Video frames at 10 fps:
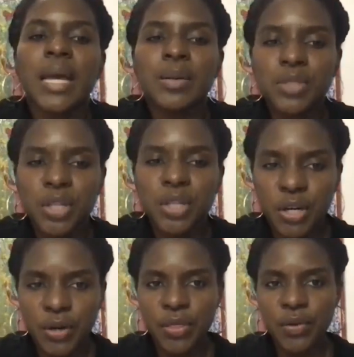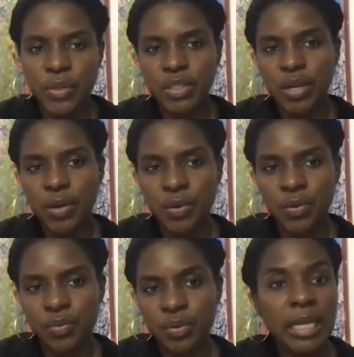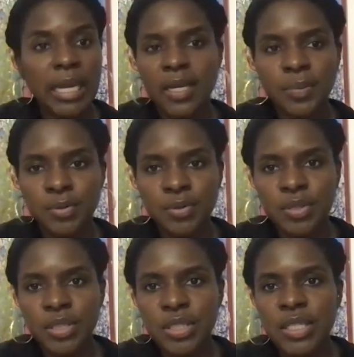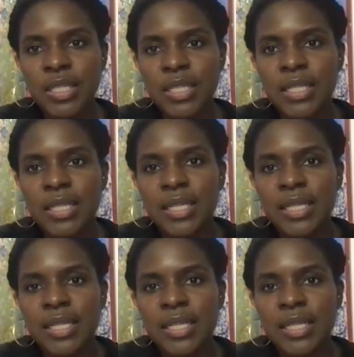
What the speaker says: so down to earth or so relatable.